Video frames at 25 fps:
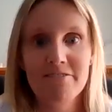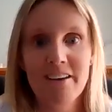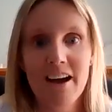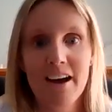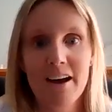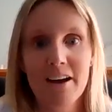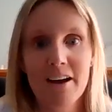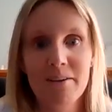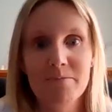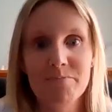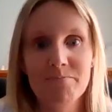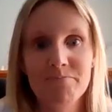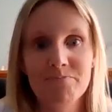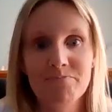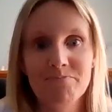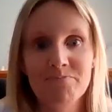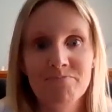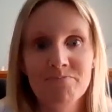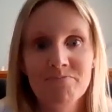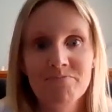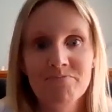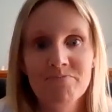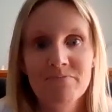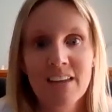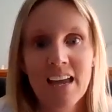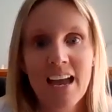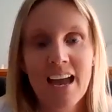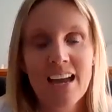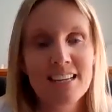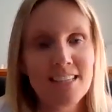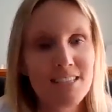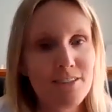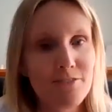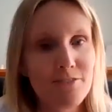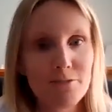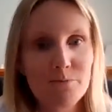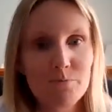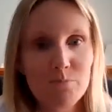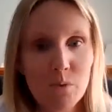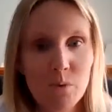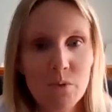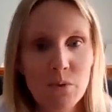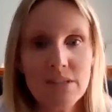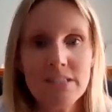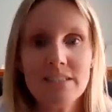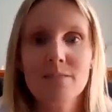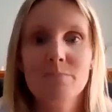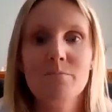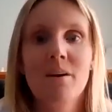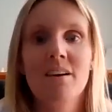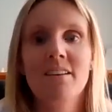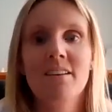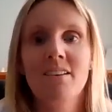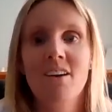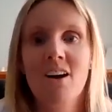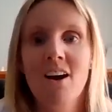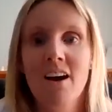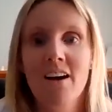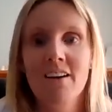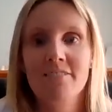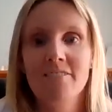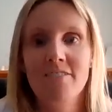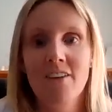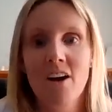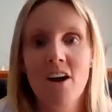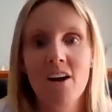At different points in my life,